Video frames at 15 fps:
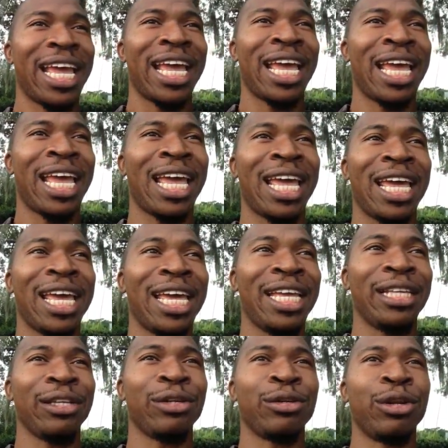
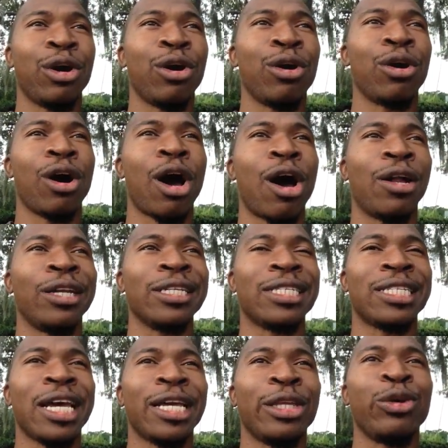And, you know, all of a
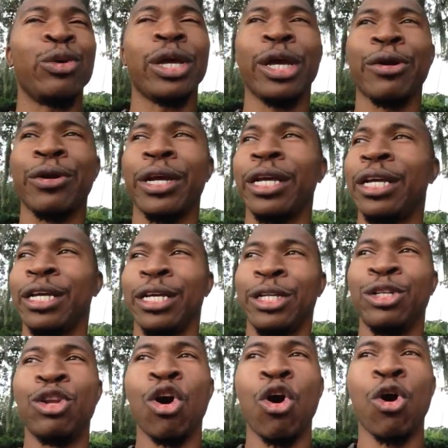sudden you hearing
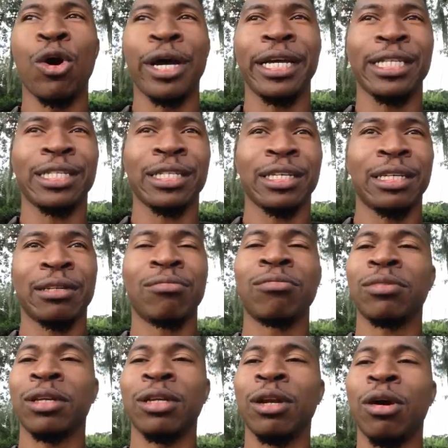noise,
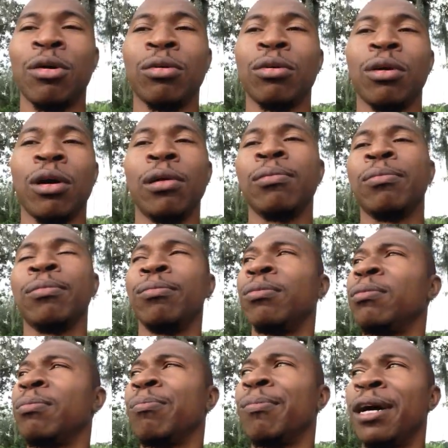you know, a
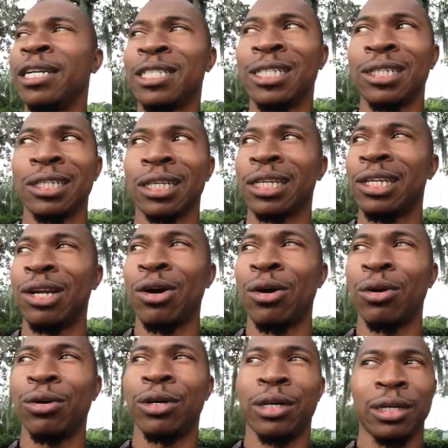bunch of, you
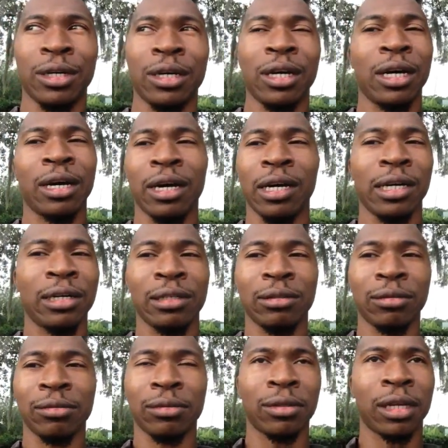know,
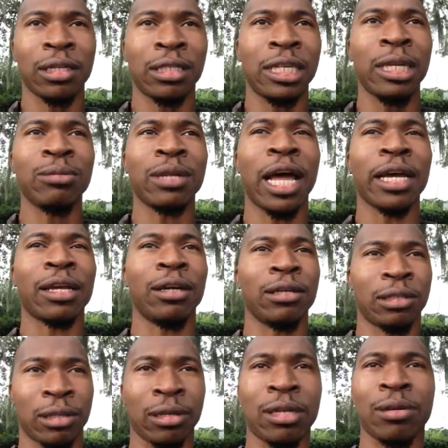it seemed like a
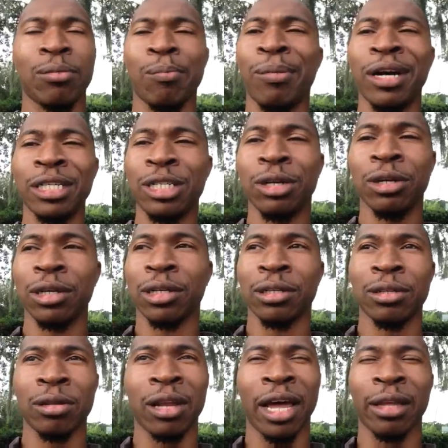bunch of,
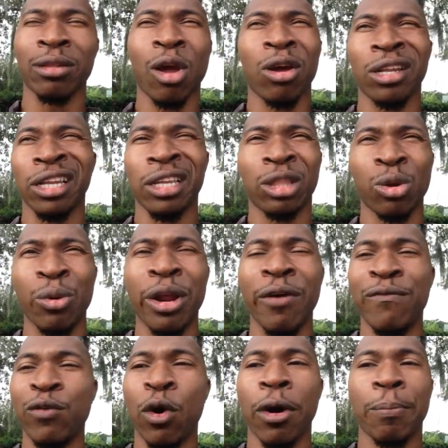like, three or
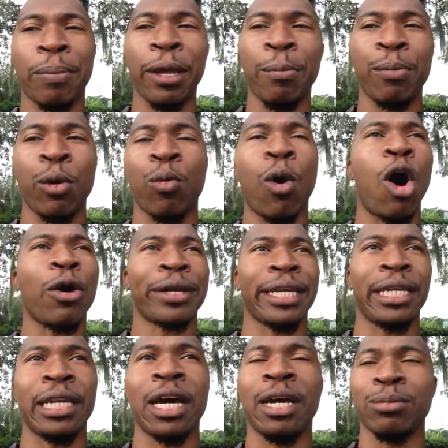four people
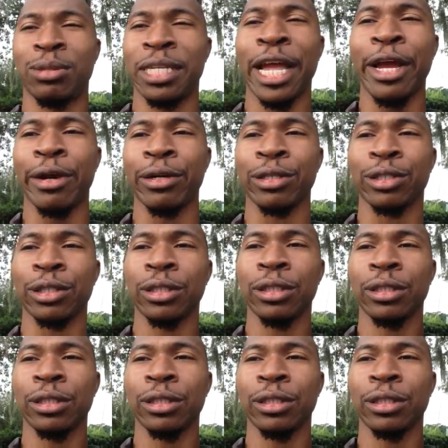walking upstairs,